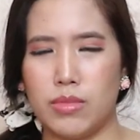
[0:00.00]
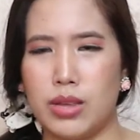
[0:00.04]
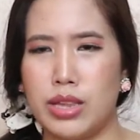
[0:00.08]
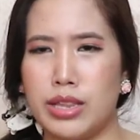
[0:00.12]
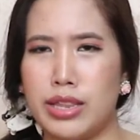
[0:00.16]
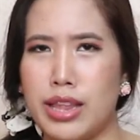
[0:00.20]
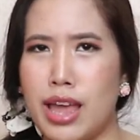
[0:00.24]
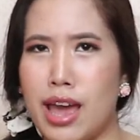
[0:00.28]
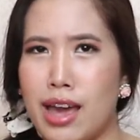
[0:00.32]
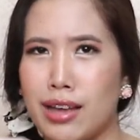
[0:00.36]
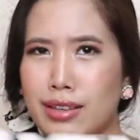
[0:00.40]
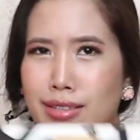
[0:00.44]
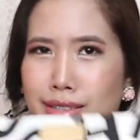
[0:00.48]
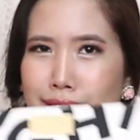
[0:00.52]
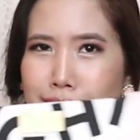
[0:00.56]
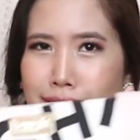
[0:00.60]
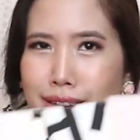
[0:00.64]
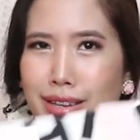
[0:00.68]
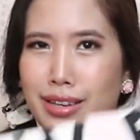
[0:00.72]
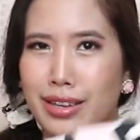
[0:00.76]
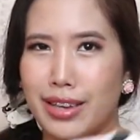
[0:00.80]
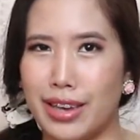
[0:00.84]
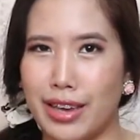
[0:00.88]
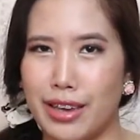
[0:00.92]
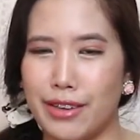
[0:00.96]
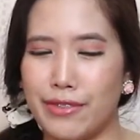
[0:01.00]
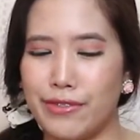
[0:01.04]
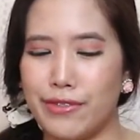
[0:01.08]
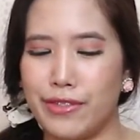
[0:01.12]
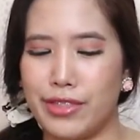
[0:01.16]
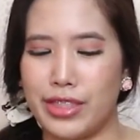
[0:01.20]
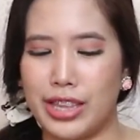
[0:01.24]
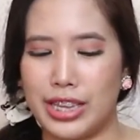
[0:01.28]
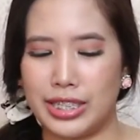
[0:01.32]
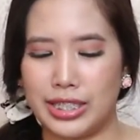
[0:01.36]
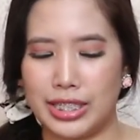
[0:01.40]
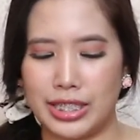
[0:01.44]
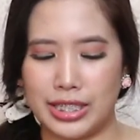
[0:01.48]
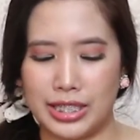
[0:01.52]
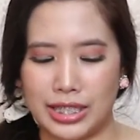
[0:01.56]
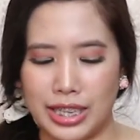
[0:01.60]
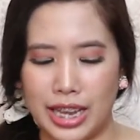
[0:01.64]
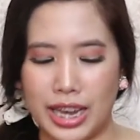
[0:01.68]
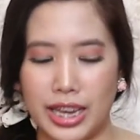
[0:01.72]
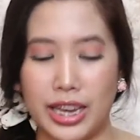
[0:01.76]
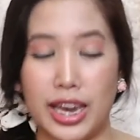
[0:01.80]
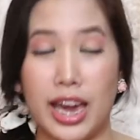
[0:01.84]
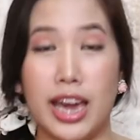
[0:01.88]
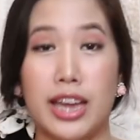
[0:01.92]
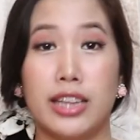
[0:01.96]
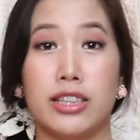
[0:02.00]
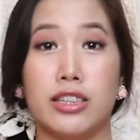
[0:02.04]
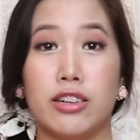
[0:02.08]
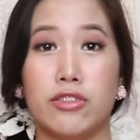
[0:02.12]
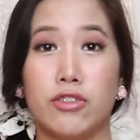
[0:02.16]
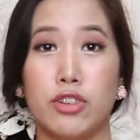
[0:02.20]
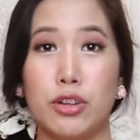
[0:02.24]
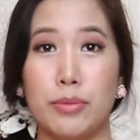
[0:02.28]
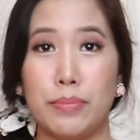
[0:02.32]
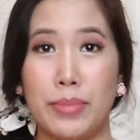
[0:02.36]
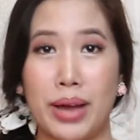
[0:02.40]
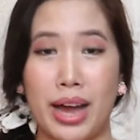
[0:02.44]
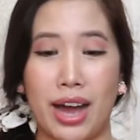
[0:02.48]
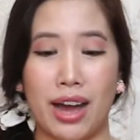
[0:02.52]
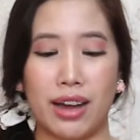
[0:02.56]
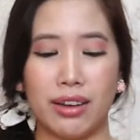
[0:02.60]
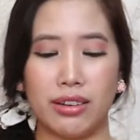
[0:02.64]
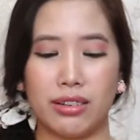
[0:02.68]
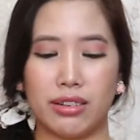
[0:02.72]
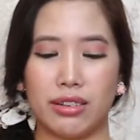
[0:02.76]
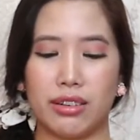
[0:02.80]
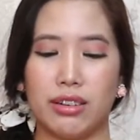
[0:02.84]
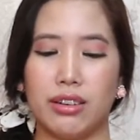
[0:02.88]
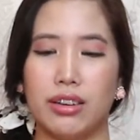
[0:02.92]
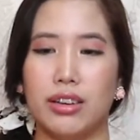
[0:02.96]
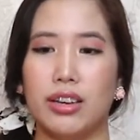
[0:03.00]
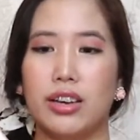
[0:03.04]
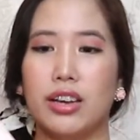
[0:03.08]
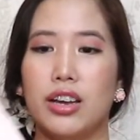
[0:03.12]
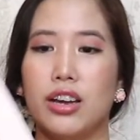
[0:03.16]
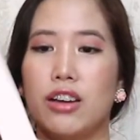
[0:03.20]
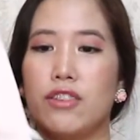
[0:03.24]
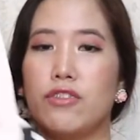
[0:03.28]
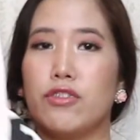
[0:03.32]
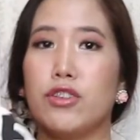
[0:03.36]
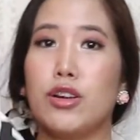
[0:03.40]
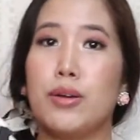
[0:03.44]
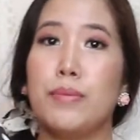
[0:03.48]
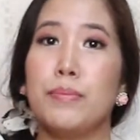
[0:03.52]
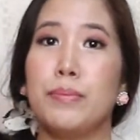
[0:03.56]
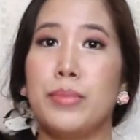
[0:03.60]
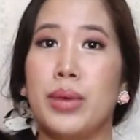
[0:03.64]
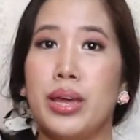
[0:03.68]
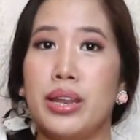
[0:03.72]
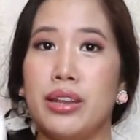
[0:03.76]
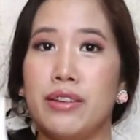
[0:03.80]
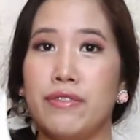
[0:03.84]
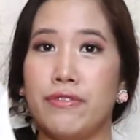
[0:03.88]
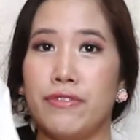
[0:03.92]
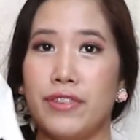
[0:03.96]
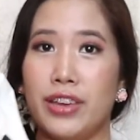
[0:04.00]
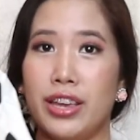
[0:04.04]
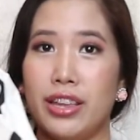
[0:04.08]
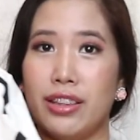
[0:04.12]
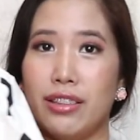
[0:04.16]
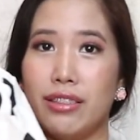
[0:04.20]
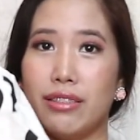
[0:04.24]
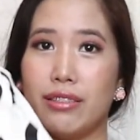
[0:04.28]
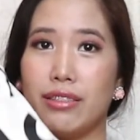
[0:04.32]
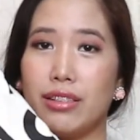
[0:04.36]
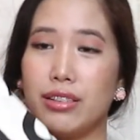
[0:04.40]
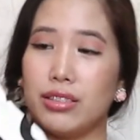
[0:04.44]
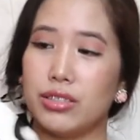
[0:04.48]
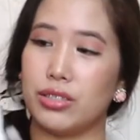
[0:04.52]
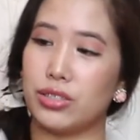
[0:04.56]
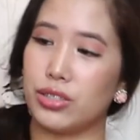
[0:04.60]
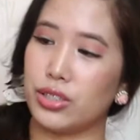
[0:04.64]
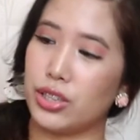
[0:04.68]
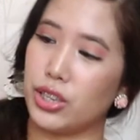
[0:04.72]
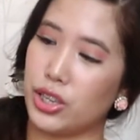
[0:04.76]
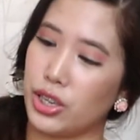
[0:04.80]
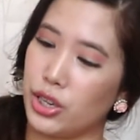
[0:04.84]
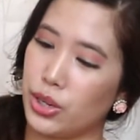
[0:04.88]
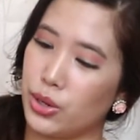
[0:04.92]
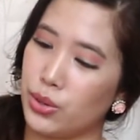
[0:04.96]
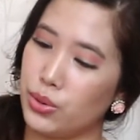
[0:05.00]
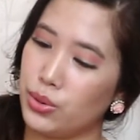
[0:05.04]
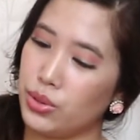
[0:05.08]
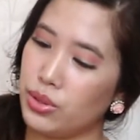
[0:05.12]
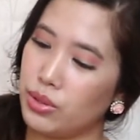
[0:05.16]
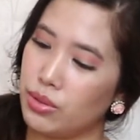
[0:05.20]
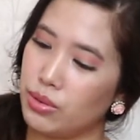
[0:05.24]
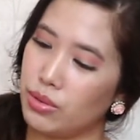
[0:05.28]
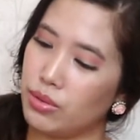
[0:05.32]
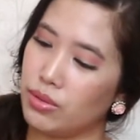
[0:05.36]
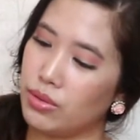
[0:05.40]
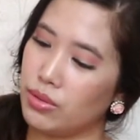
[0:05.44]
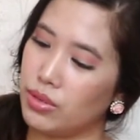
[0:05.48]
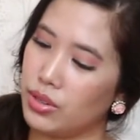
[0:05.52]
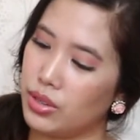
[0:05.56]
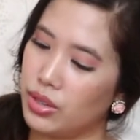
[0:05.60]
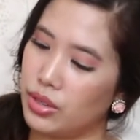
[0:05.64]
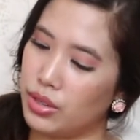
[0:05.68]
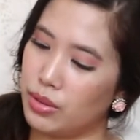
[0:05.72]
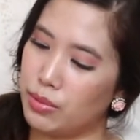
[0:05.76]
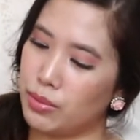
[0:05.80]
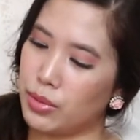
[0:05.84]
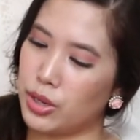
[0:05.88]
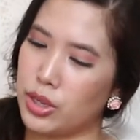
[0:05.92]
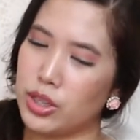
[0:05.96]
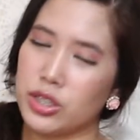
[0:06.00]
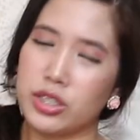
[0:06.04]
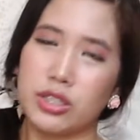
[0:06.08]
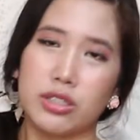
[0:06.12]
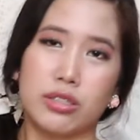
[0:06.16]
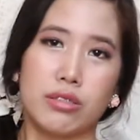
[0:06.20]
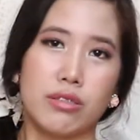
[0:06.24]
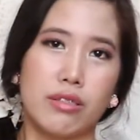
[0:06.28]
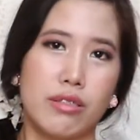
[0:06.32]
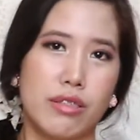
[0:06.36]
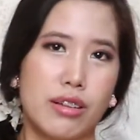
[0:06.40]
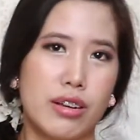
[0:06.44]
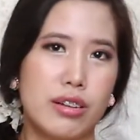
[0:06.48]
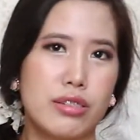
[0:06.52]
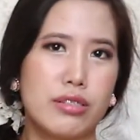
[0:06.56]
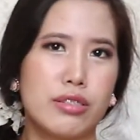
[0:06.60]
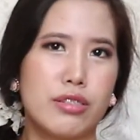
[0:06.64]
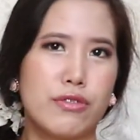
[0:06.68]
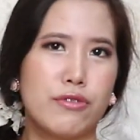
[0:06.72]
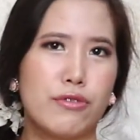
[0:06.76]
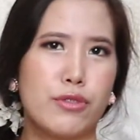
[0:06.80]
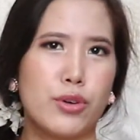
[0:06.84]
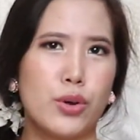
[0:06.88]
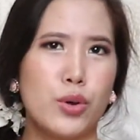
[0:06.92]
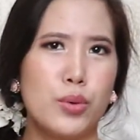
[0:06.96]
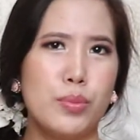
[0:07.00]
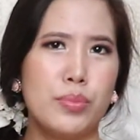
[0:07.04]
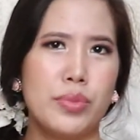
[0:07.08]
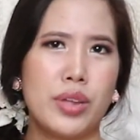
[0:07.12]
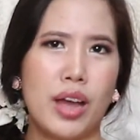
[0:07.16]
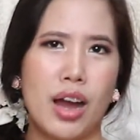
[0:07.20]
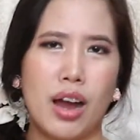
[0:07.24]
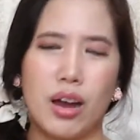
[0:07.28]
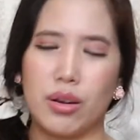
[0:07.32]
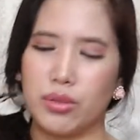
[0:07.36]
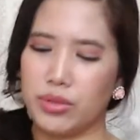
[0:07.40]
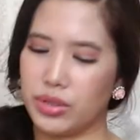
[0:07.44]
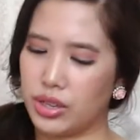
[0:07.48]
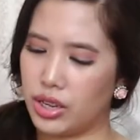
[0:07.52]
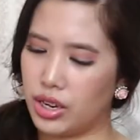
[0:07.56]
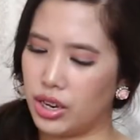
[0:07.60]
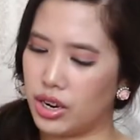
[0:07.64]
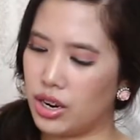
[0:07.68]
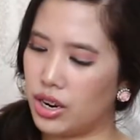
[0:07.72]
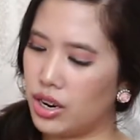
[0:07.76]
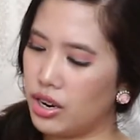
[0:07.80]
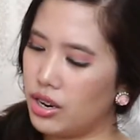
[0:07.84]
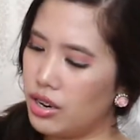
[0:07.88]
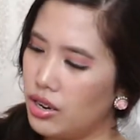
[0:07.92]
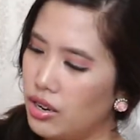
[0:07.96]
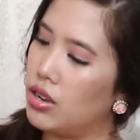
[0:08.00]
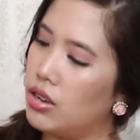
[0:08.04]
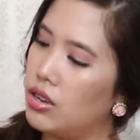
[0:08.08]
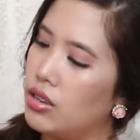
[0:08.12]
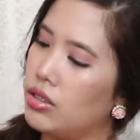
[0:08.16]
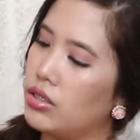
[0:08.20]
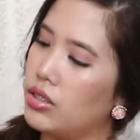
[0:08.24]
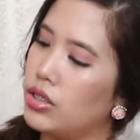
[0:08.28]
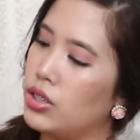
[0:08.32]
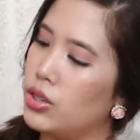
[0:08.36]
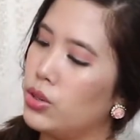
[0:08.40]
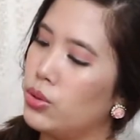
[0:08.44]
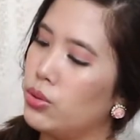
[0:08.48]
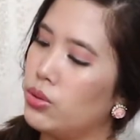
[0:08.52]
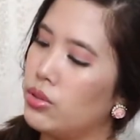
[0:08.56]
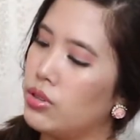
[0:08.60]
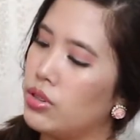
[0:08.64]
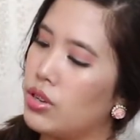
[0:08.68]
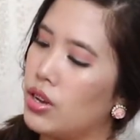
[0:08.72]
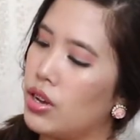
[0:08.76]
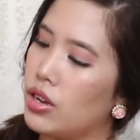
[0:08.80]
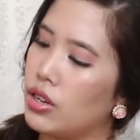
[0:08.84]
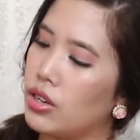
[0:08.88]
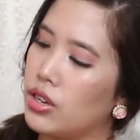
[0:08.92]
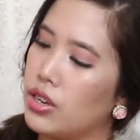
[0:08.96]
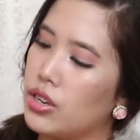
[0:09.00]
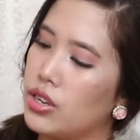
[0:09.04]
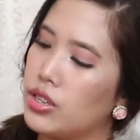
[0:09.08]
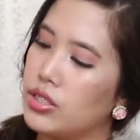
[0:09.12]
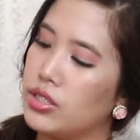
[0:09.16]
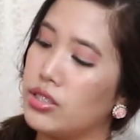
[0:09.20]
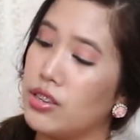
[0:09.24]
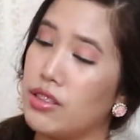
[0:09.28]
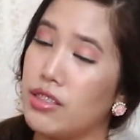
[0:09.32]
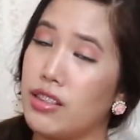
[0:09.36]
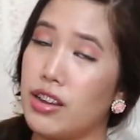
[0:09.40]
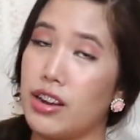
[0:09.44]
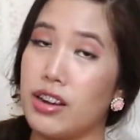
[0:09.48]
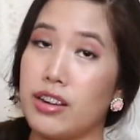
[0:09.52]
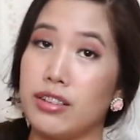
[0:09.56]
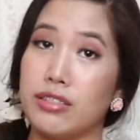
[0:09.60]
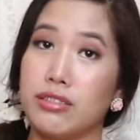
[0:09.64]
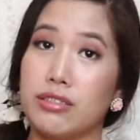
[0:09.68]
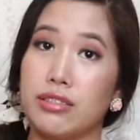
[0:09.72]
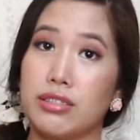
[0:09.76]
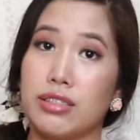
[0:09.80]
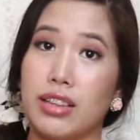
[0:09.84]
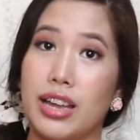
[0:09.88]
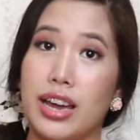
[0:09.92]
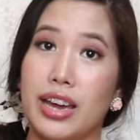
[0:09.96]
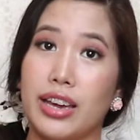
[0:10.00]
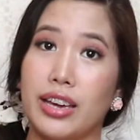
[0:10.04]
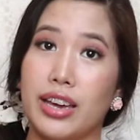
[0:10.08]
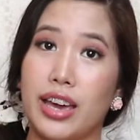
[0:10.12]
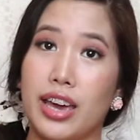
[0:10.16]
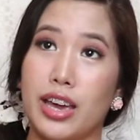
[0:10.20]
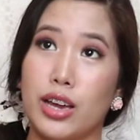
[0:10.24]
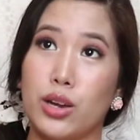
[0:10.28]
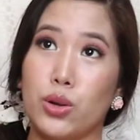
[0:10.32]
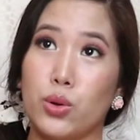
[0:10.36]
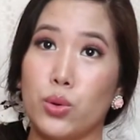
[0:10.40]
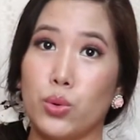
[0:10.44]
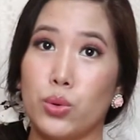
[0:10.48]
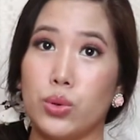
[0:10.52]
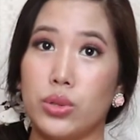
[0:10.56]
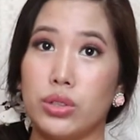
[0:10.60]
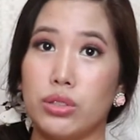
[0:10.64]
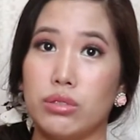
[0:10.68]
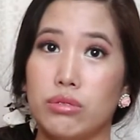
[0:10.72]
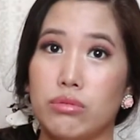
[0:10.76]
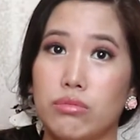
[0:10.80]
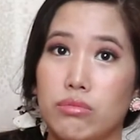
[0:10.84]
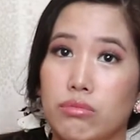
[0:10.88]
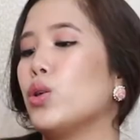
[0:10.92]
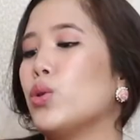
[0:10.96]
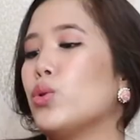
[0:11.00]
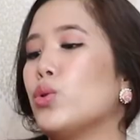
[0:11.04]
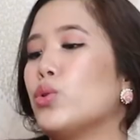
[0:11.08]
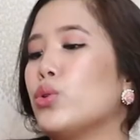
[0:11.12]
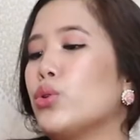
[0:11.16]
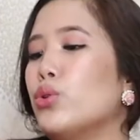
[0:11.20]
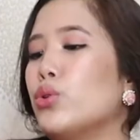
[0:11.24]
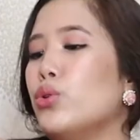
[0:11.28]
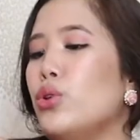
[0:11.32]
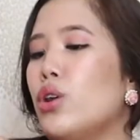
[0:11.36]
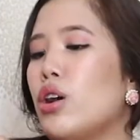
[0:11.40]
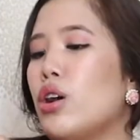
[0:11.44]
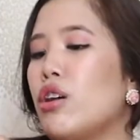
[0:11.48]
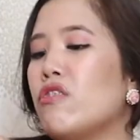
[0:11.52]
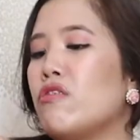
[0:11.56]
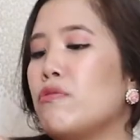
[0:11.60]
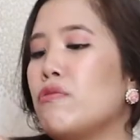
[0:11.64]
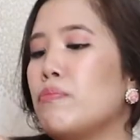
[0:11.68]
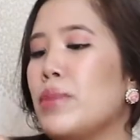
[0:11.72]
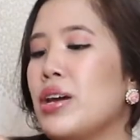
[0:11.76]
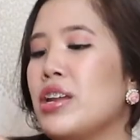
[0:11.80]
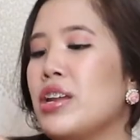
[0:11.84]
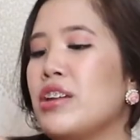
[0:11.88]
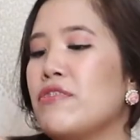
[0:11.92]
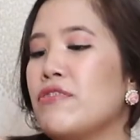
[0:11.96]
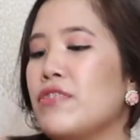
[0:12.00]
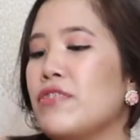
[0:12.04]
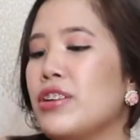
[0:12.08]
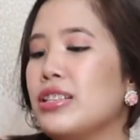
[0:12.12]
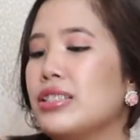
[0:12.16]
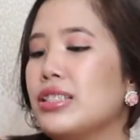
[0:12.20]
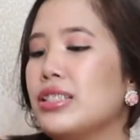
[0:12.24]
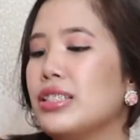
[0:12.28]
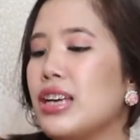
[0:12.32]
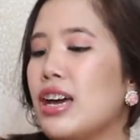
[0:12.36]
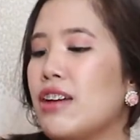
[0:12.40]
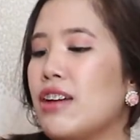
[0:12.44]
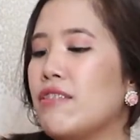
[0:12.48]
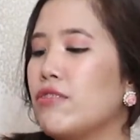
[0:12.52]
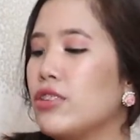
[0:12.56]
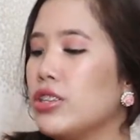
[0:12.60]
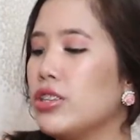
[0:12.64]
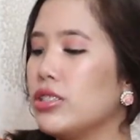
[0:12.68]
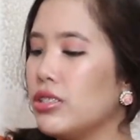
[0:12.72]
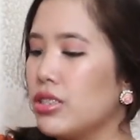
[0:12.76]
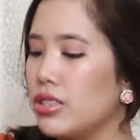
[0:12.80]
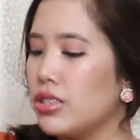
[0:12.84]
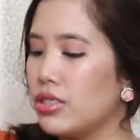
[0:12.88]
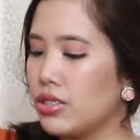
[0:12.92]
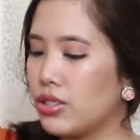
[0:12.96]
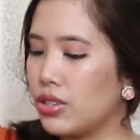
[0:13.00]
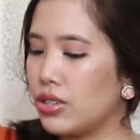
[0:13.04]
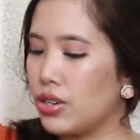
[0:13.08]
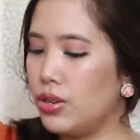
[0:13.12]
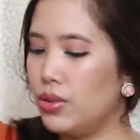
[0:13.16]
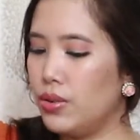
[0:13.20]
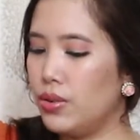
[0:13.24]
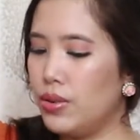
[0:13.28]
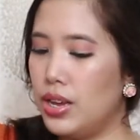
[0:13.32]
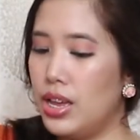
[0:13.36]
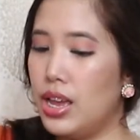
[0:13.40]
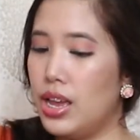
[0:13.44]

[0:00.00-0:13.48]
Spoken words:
next na gift, this is like a duffel bag from Benefit. It's cute because there's a foam down here. Ang cute niya because there's like a gold logo of Benefit San Francisco.